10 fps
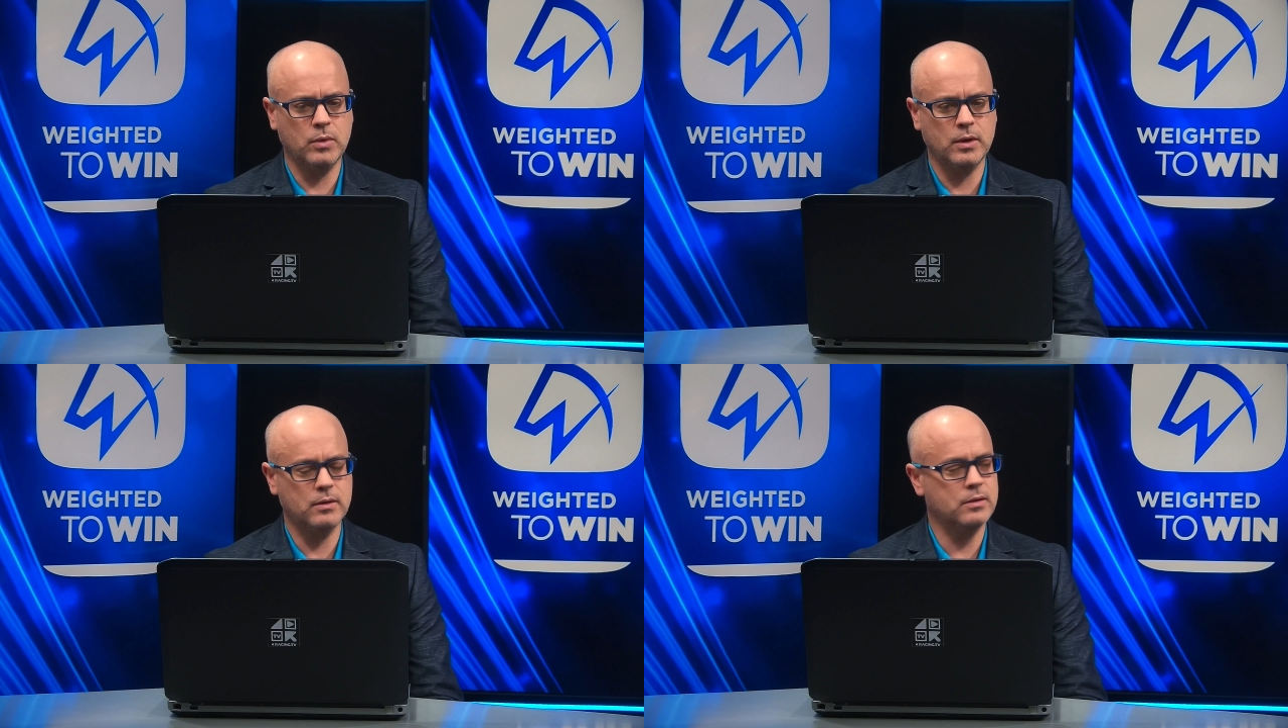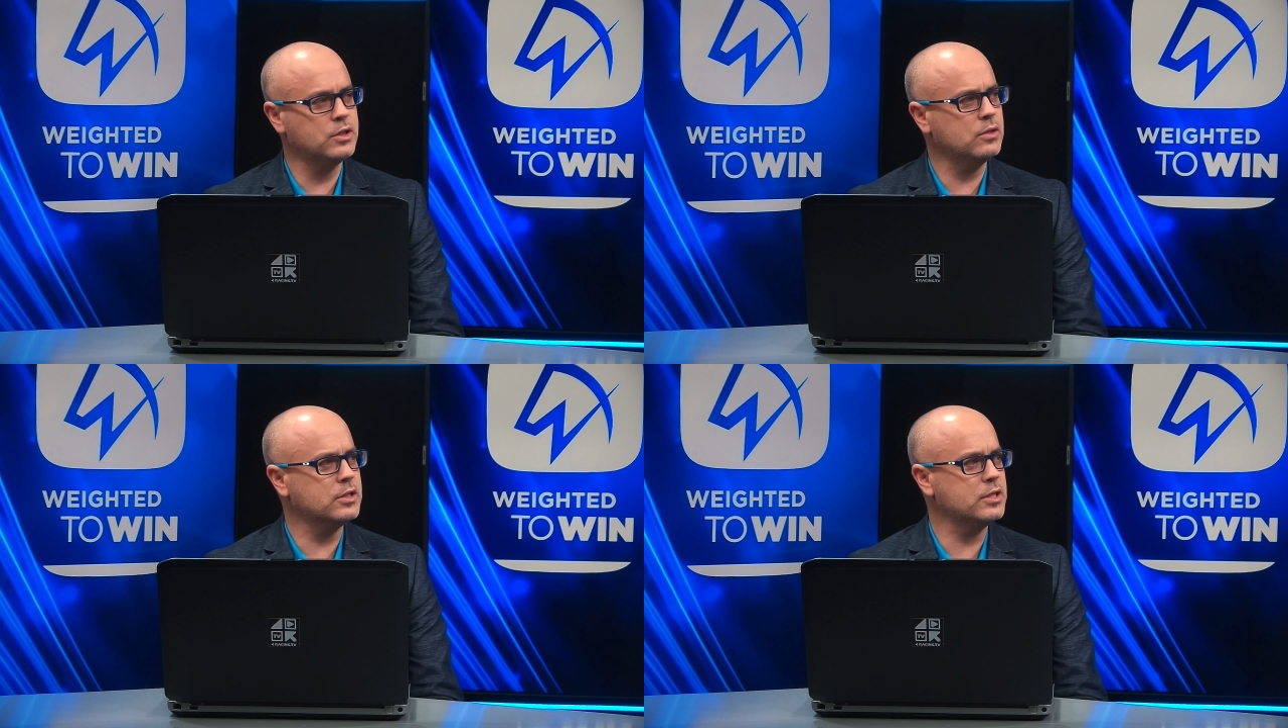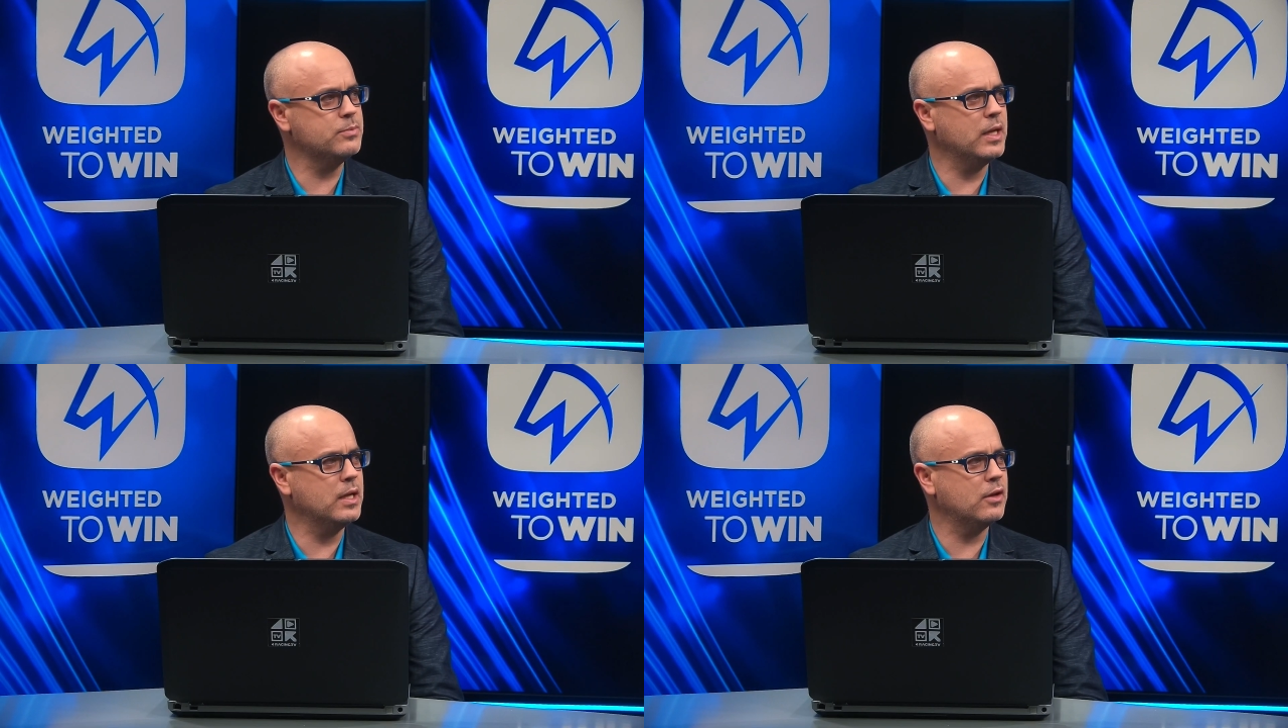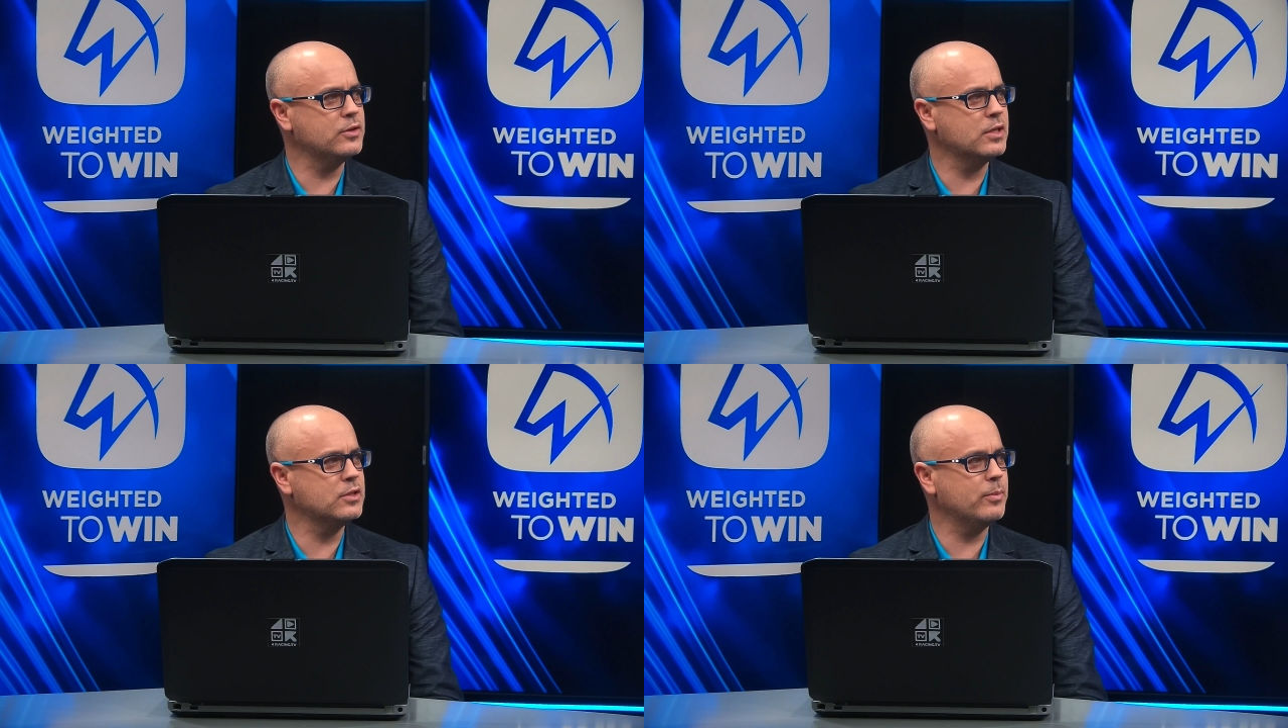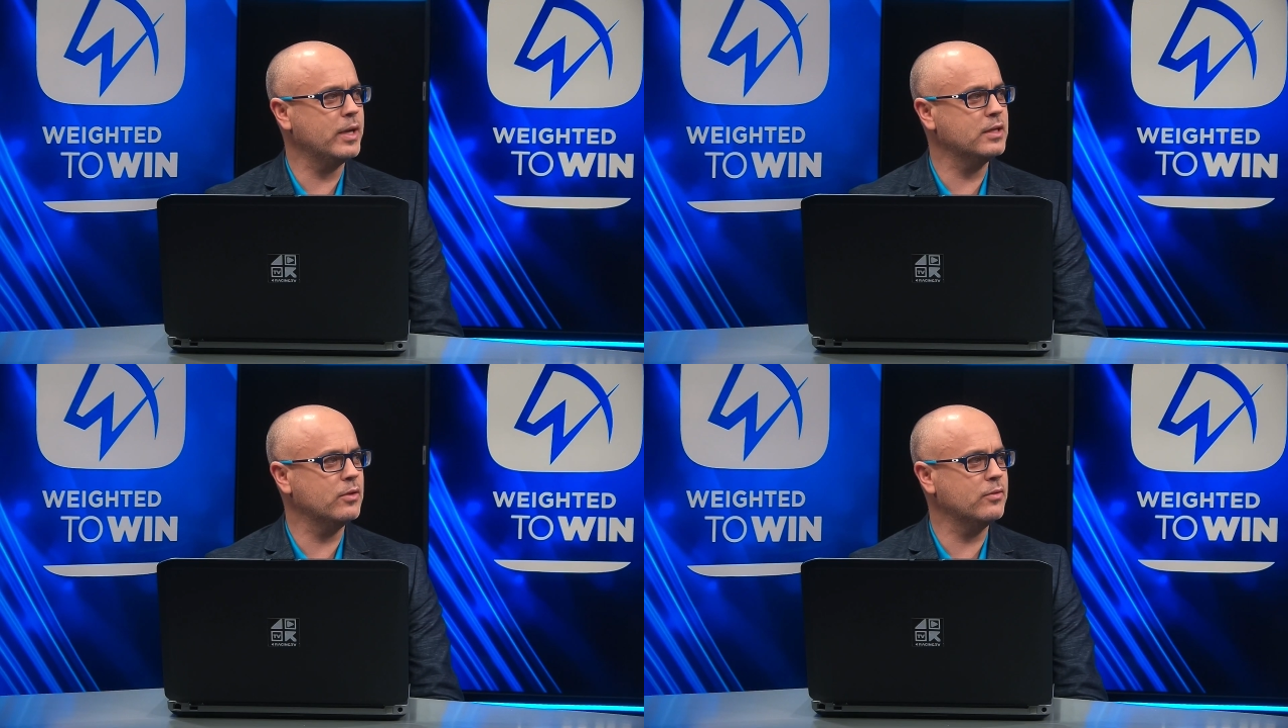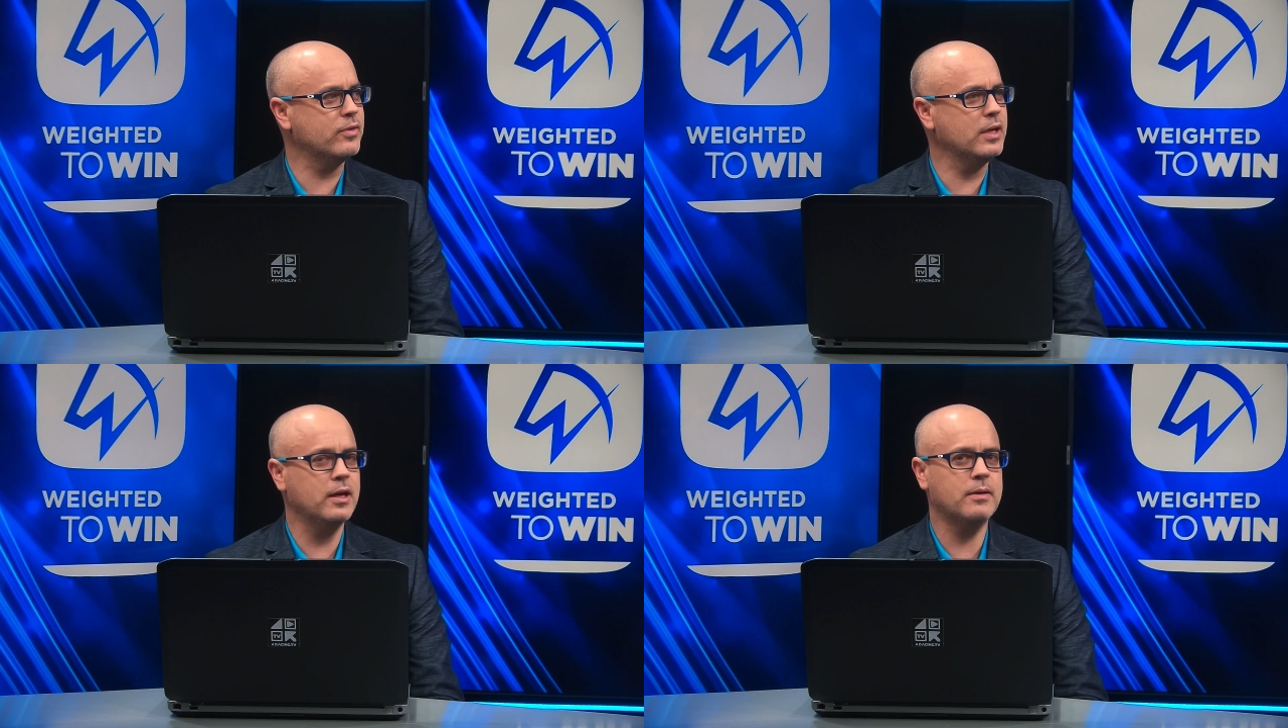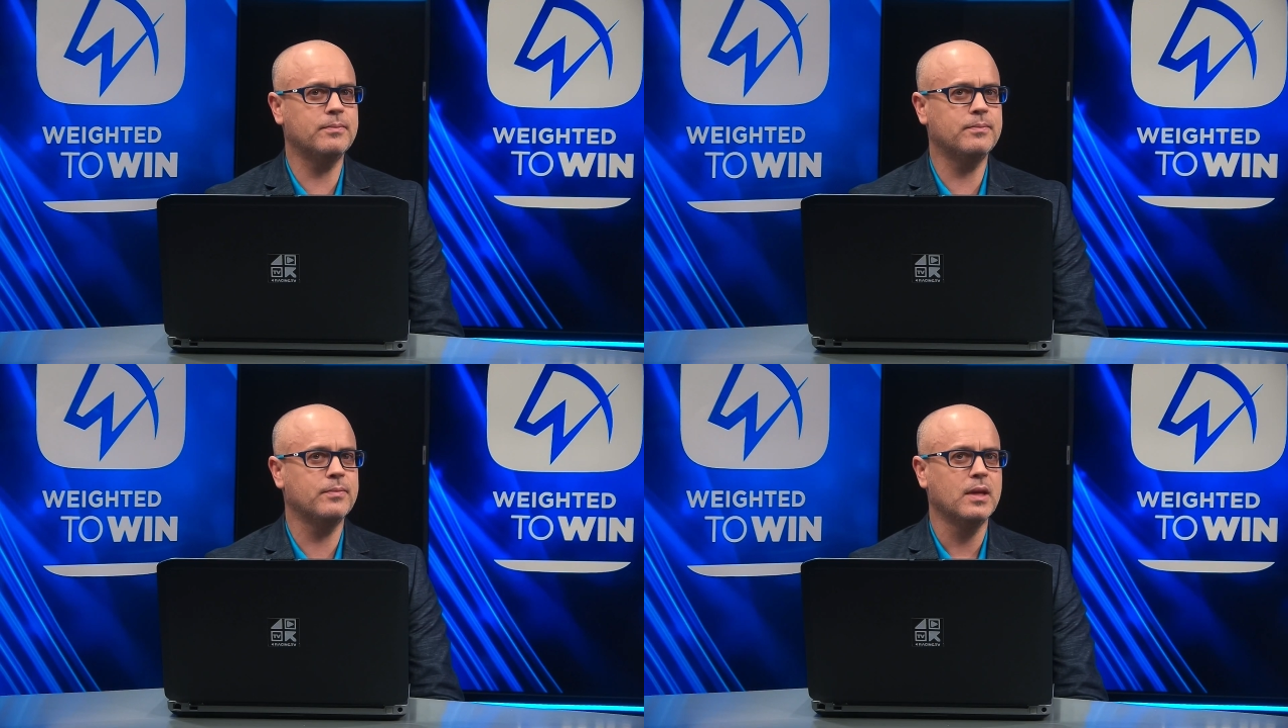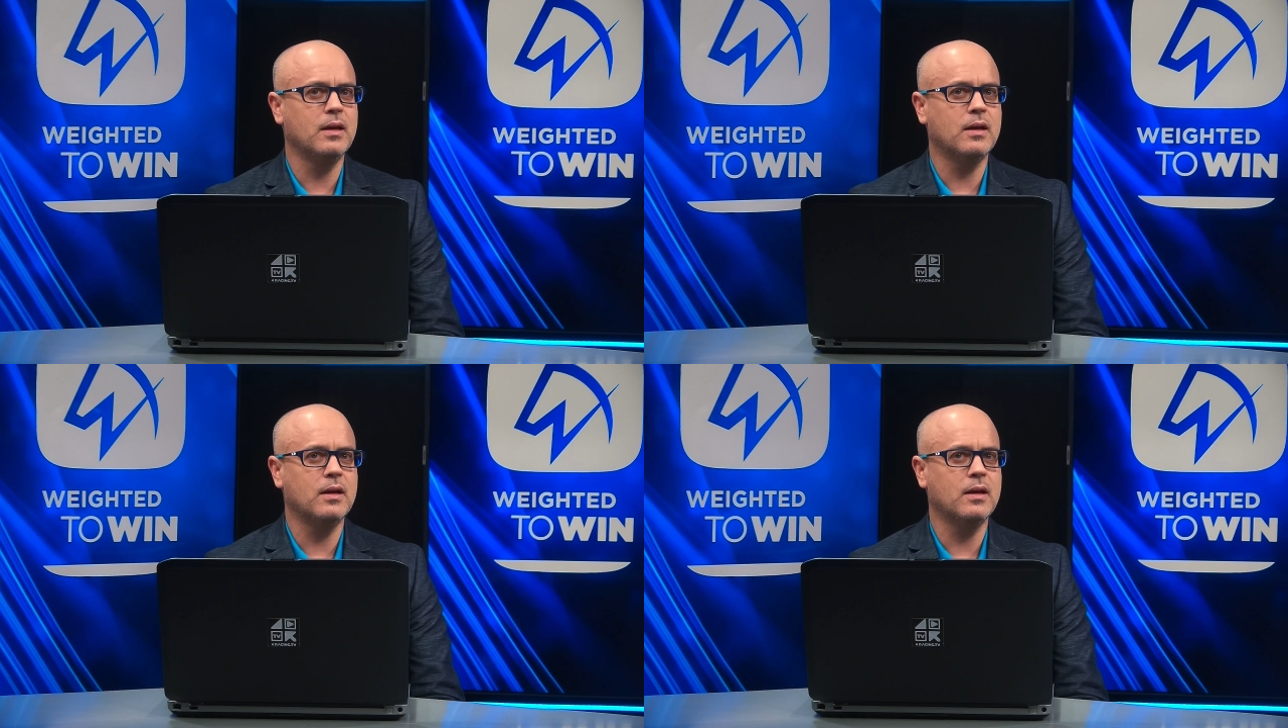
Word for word: does it matter? She'll just be closer to the pace, hopefully. Um, so you're